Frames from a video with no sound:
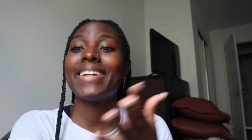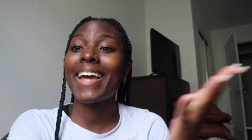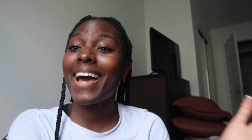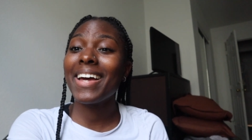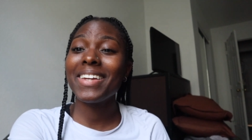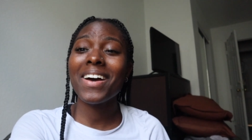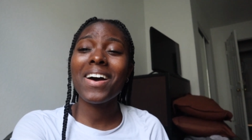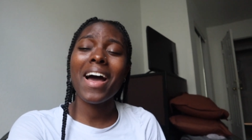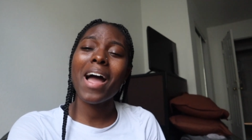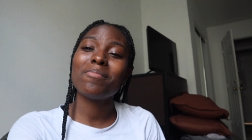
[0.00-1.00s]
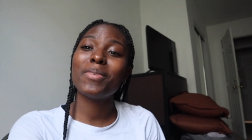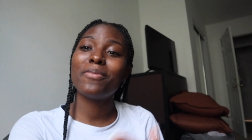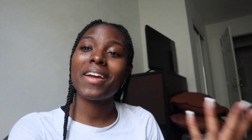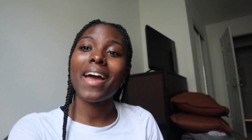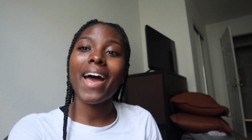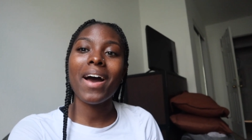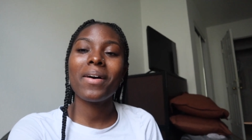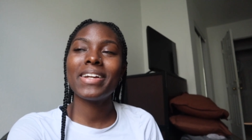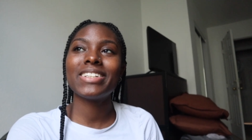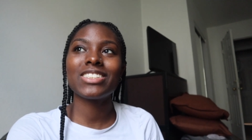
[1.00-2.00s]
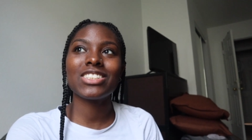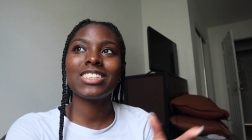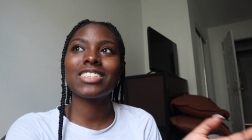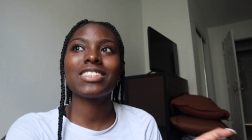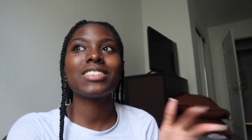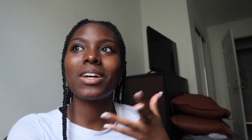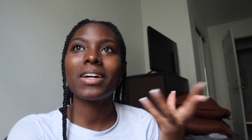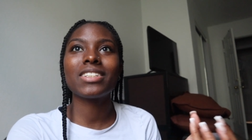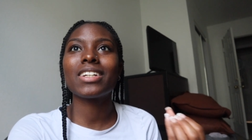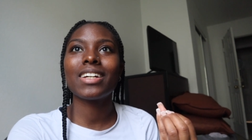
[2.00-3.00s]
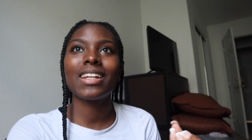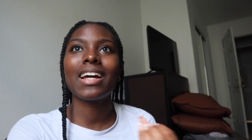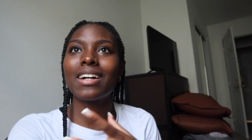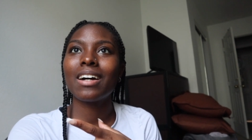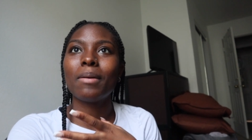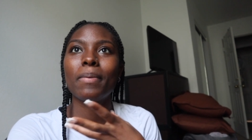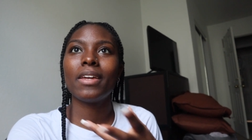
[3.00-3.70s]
yeah, y'all, I'm moving out and it's just such a like a